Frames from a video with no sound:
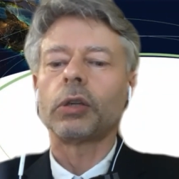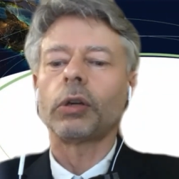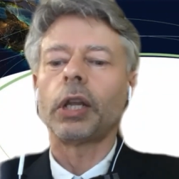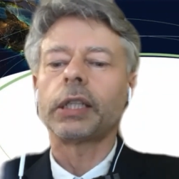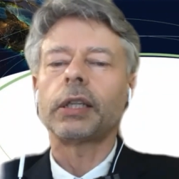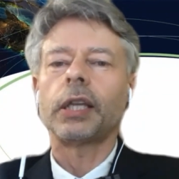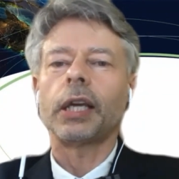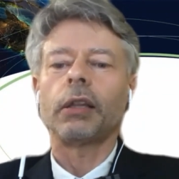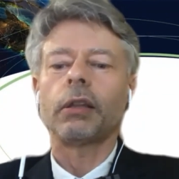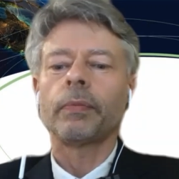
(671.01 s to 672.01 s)
So I'd like to
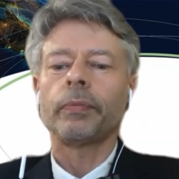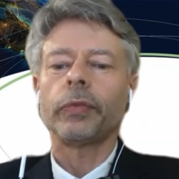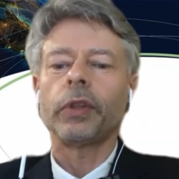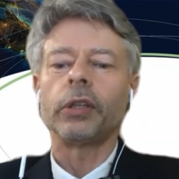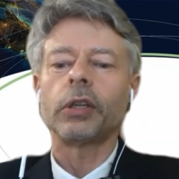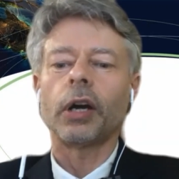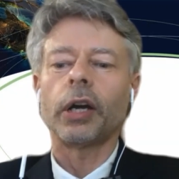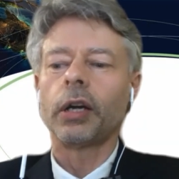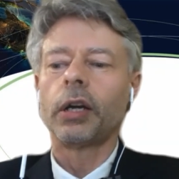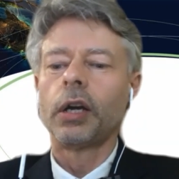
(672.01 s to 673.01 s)
thank the entire